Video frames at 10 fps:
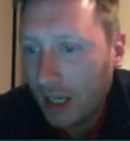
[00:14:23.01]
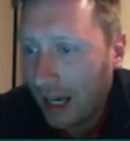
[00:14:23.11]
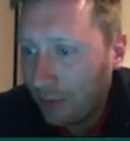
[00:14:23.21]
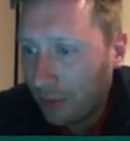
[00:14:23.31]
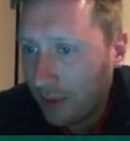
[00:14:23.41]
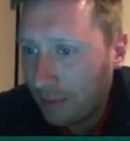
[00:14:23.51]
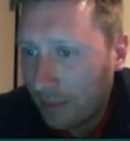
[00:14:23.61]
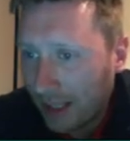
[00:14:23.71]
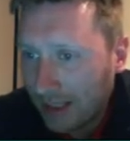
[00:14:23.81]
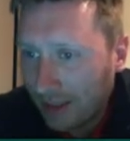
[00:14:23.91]
Have we
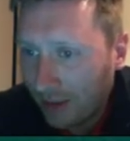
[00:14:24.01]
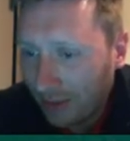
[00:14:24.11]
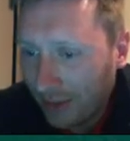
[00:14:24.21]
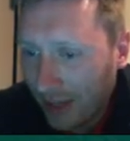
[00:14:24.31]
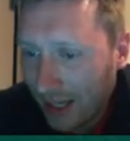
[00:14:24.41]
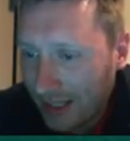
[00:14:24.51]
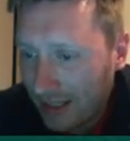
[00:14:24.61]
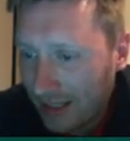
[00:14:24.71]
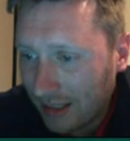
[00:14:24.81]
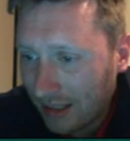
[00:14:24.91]
impacted on that?